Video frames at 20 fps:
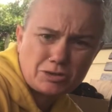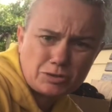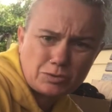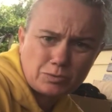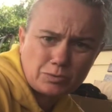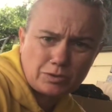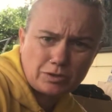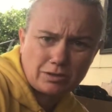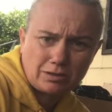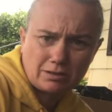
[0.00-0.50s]
at
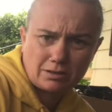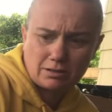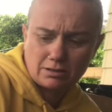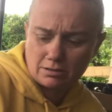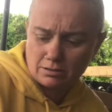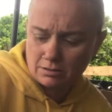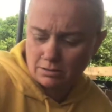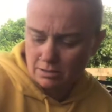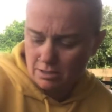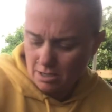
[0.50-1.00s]
work,
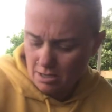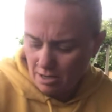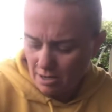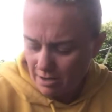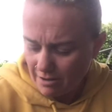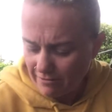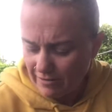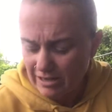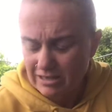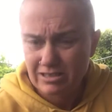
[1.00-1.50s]

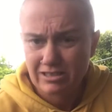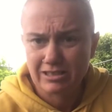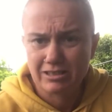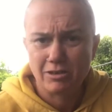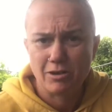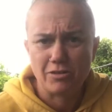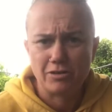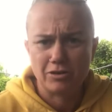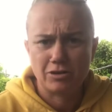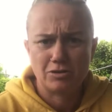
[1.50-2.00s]
I've actually
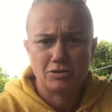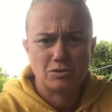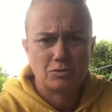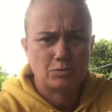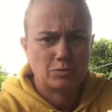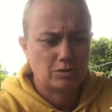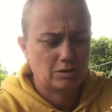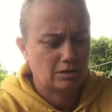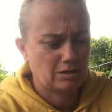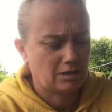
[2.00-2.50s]
got the girls at
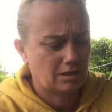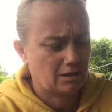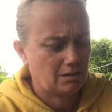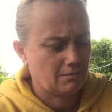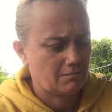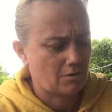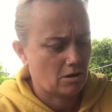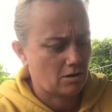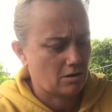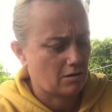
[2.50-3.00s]
work in
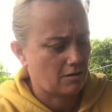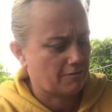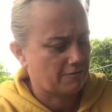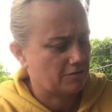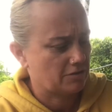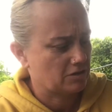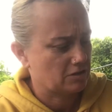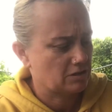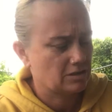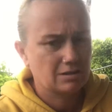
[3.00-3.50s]
my
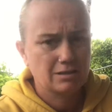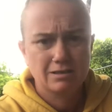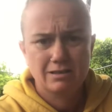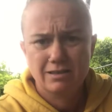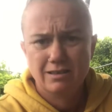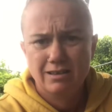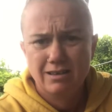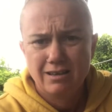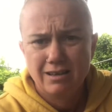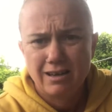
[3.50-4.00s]
office
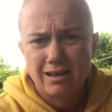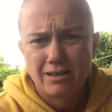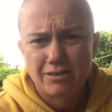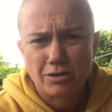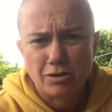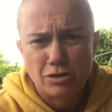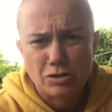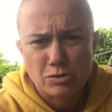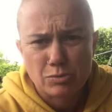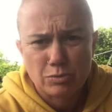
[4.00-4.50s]
at the
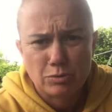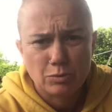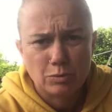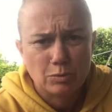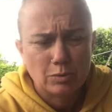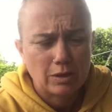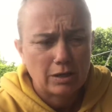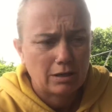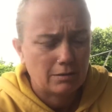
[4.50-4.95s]
hospital,